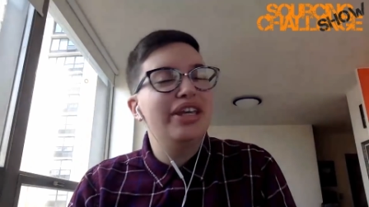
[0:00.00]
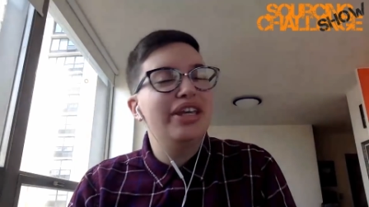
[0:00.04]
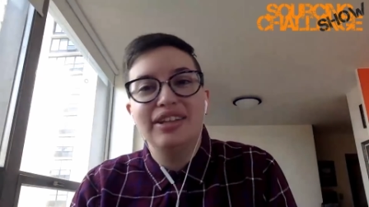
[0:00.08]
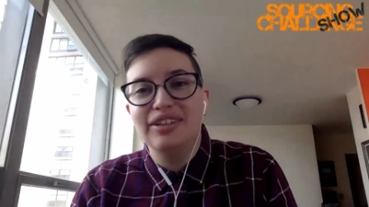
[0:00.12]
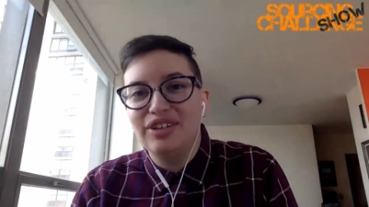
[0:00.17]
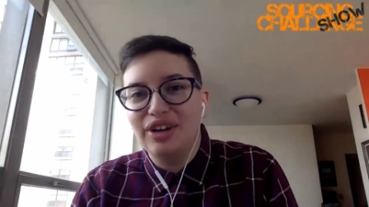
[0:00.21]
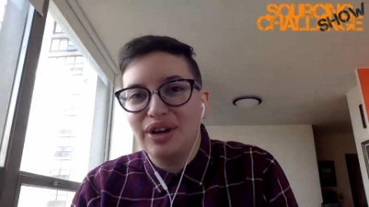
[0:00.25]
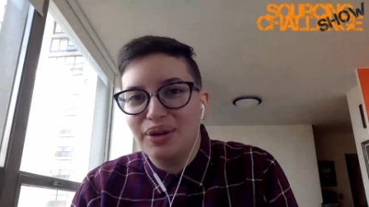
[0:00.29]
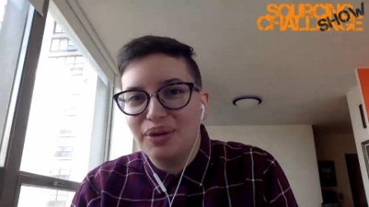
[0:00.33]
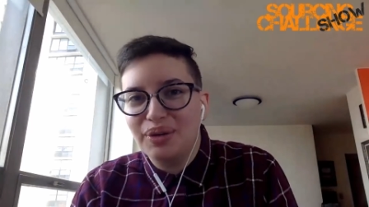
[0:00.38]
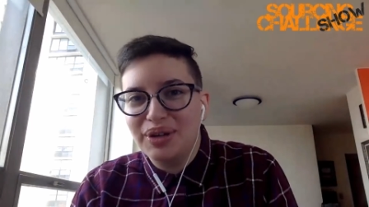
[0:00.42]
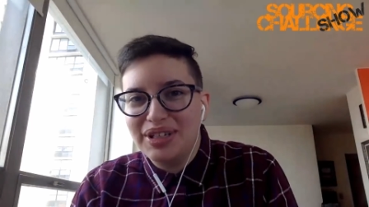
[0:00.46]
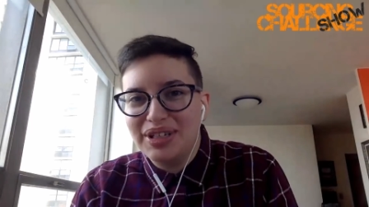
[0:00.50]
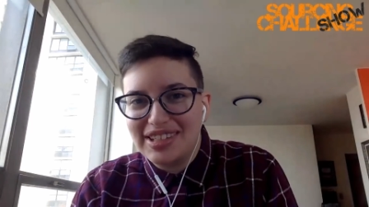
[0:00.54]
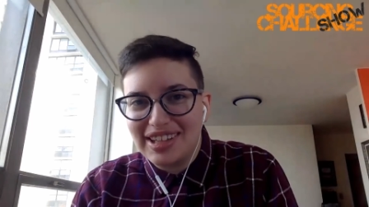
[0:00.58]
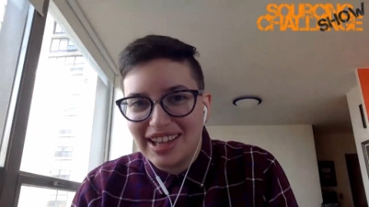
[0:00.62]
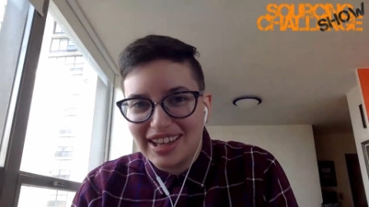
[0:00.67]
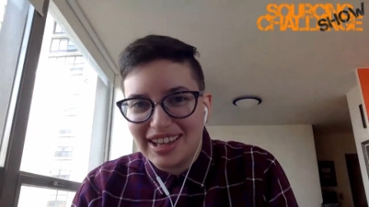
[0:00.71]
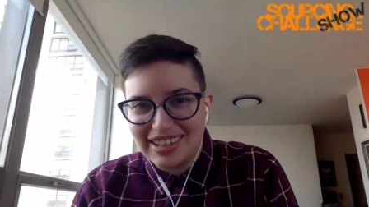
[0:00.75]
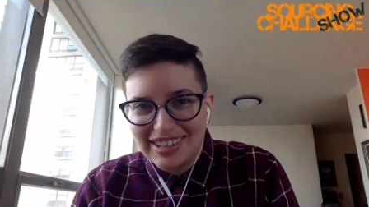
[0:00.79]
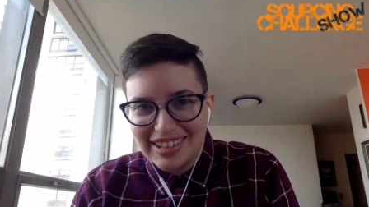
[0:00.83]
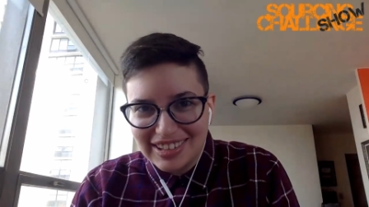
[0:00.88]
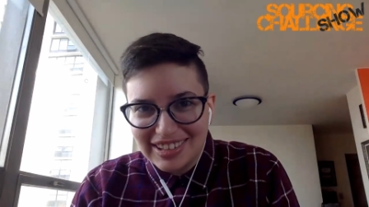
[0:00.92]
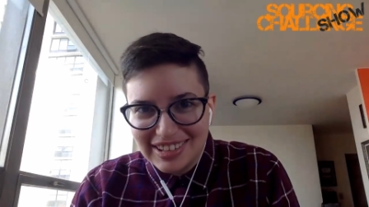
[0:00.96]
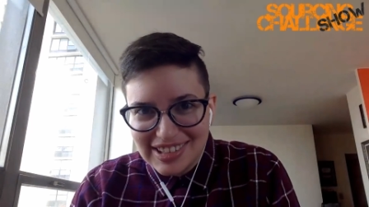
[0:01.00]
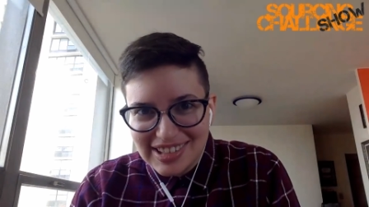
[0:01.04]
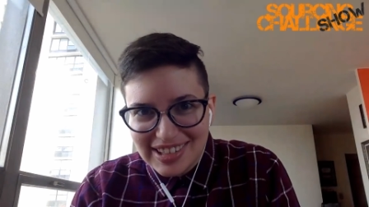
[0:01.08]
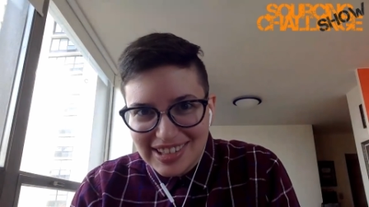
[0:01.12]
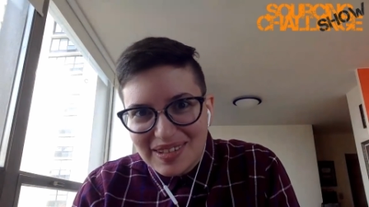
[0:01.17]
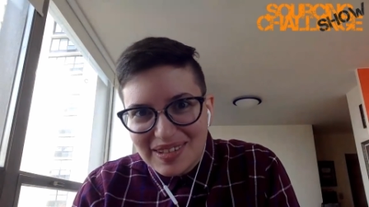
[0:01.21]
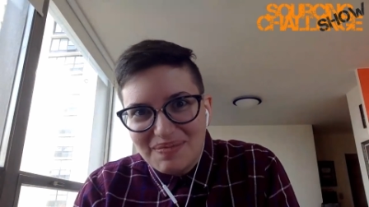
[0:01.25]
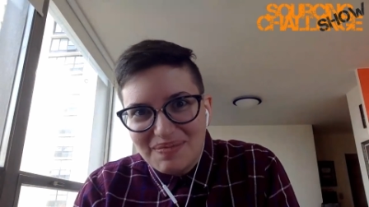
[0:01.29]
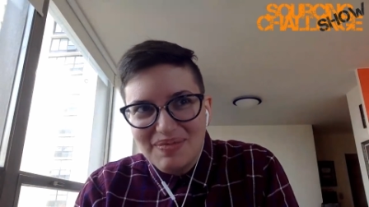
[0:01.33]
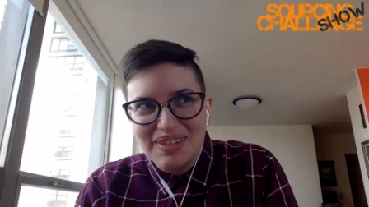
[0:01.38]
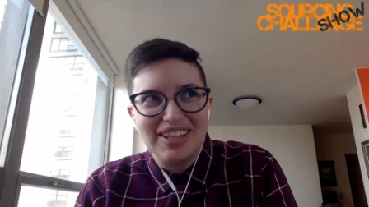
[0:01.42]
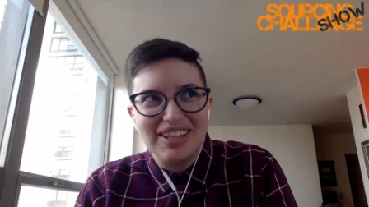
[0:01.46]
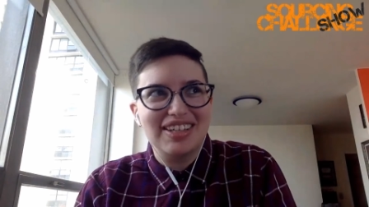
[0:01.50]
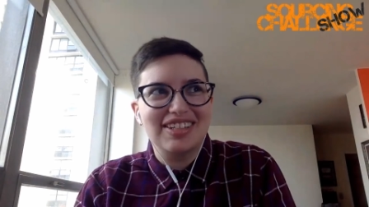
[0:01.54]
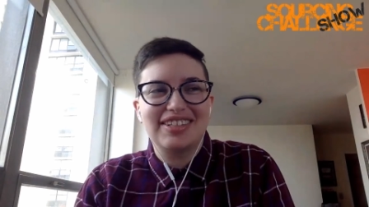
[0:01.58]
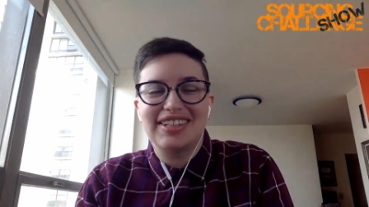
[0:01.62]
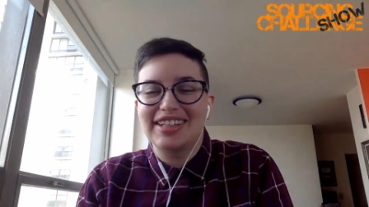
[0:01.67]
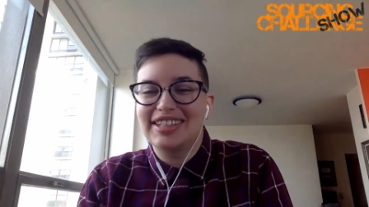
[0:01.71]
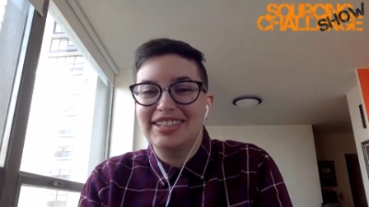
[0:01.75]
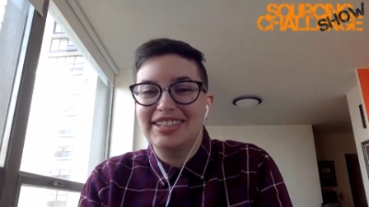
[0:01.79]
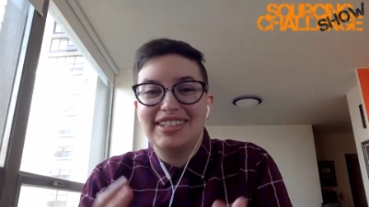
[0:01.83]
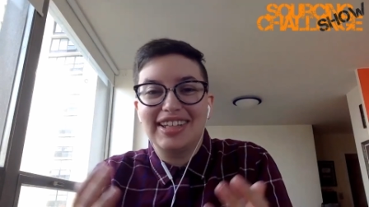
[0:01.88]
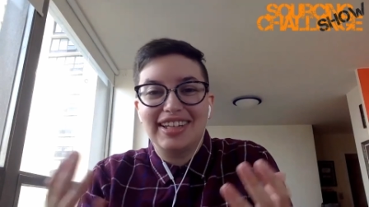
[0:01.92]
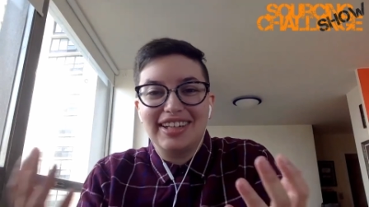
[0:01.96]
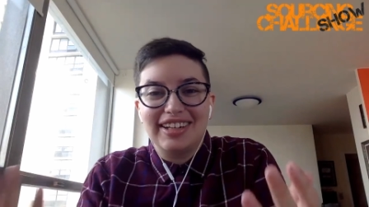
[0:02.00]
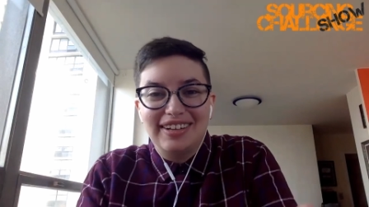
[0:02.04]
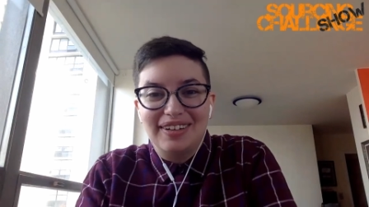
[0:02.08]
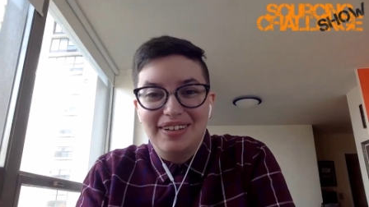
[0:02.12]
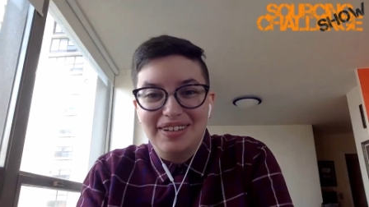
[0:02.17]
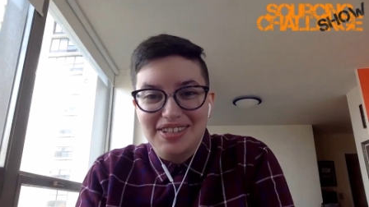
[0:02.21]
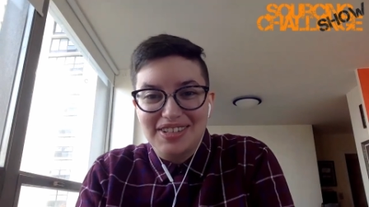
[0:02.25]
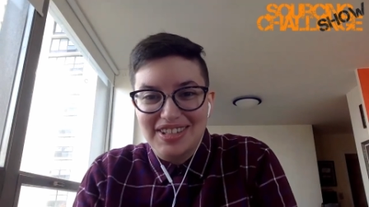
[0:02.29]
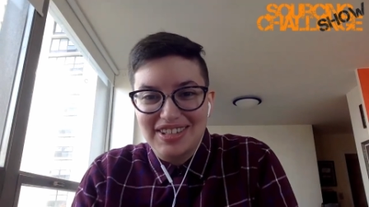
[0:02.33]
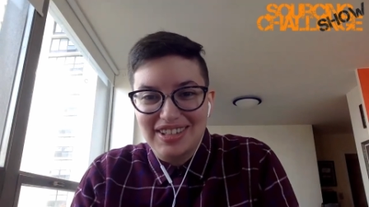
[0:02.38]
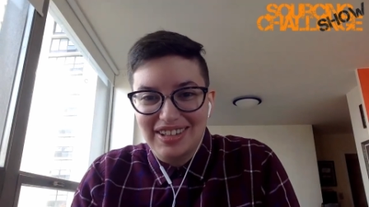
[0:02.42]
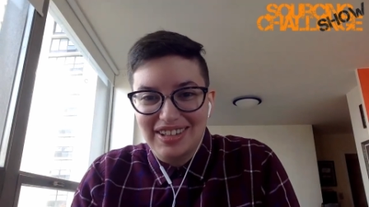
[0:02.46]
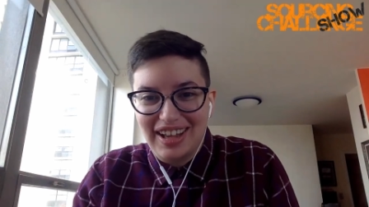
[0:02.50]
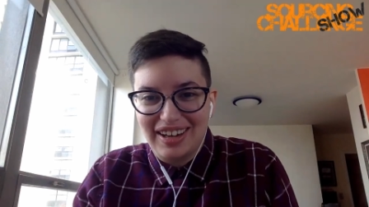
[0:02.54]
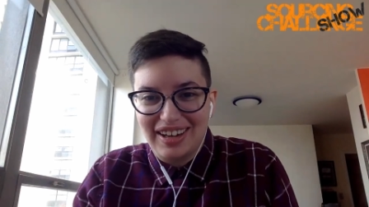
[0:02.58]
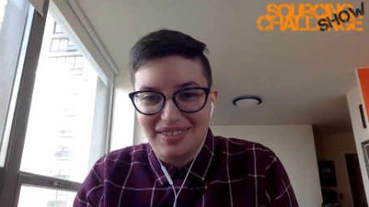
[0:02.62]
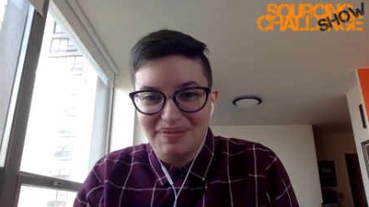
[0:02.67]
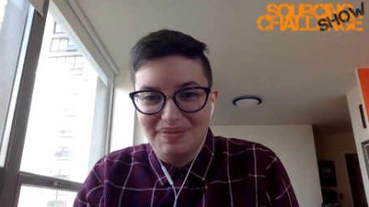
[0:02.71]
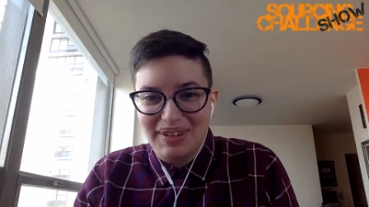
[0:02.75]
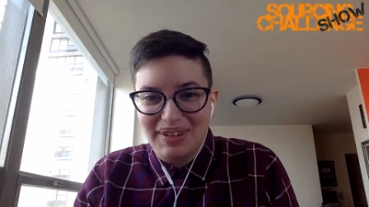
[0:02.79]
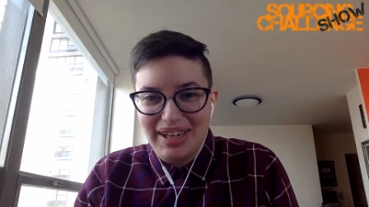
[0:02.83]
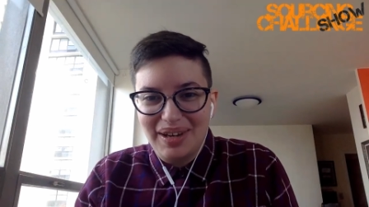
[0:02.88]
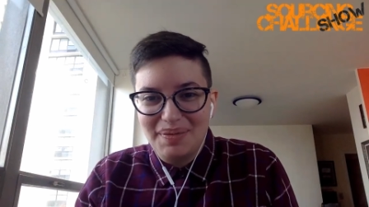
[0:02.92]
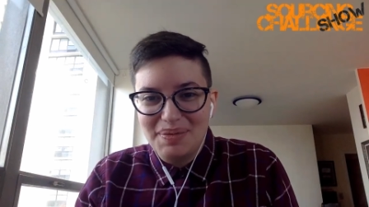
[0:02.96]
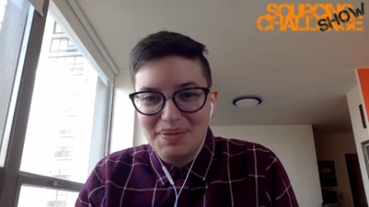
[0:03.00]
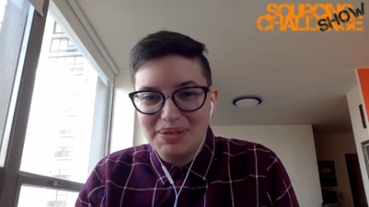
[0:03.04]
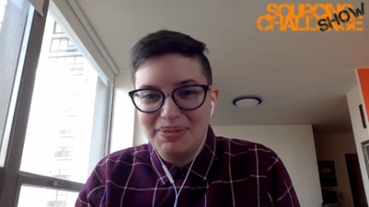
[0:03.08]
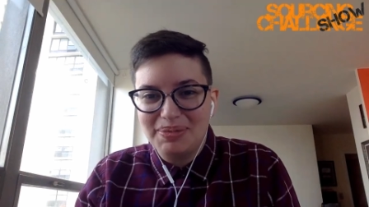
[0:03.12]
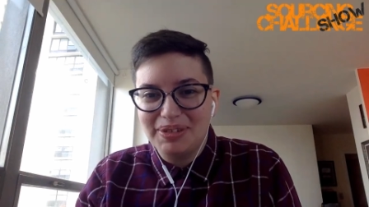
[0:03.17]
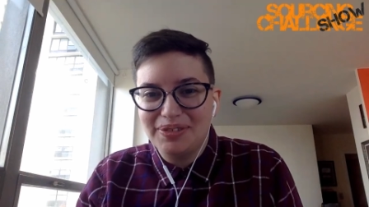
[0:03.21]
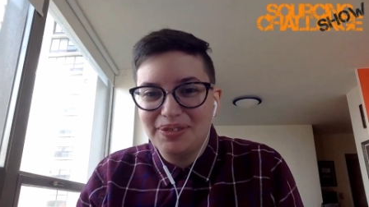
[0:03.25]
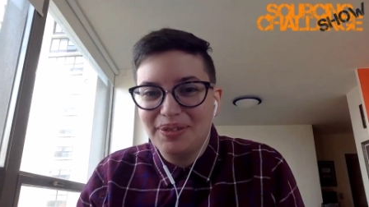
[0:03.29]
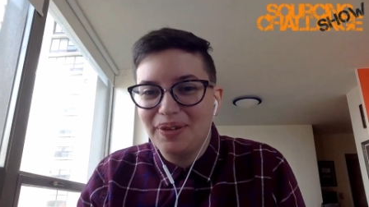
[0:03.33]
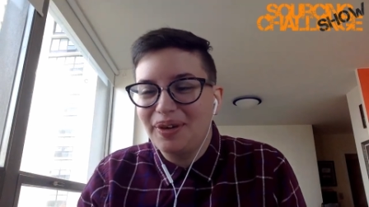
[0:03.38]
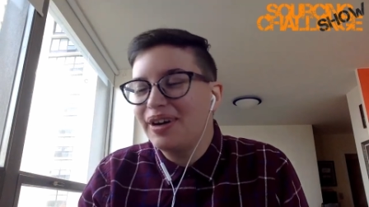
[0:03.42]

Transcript: we can go inside Nielsen because they didn't host a lot of meetups